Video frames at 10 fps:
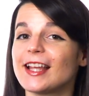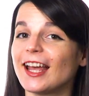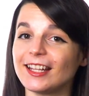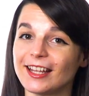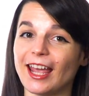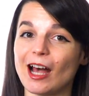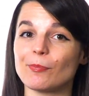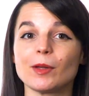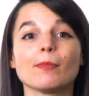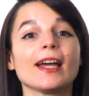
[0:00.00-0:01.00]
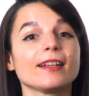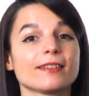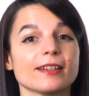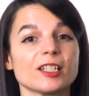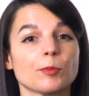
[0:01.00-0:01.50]
any gap that might
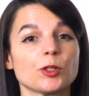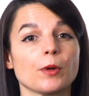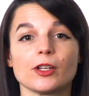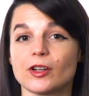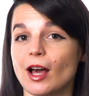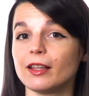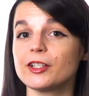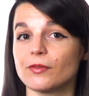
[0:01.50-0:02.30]
exist between your knowledge